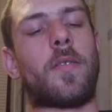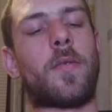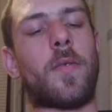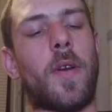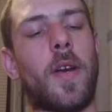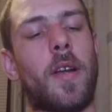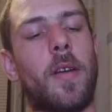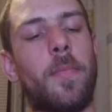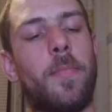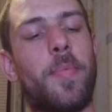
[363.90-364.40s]

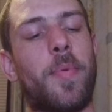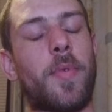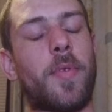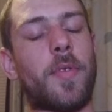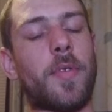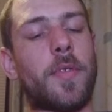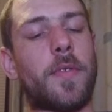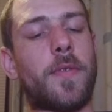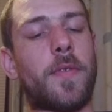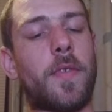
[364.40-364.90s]
Dragon
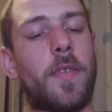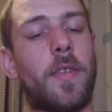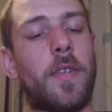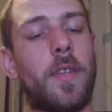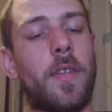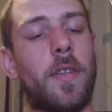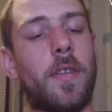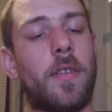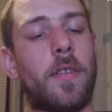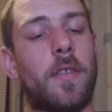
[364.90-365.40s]
Pulse for
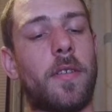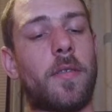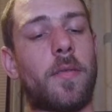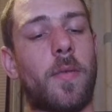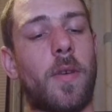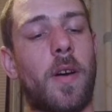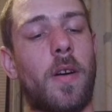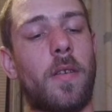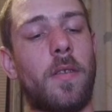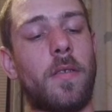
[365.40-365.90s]
the
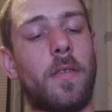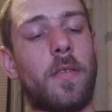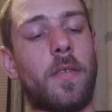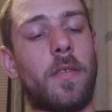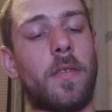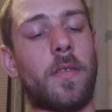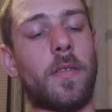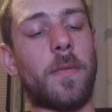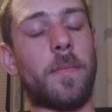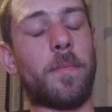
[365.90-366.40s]

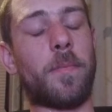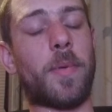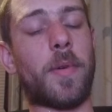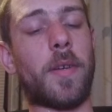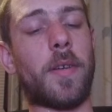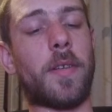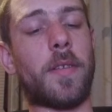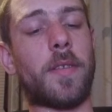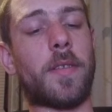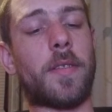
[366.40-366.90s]
Groudon,
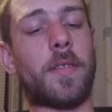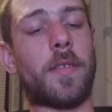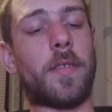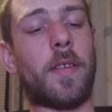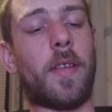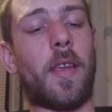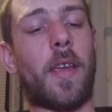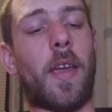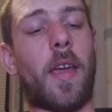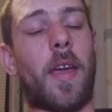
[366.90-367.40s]
but
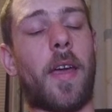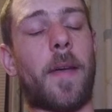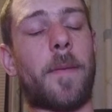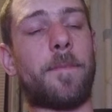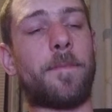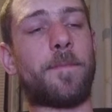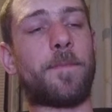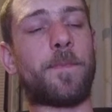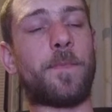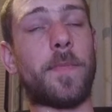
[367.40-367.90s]

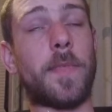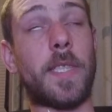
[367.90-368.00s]
yeah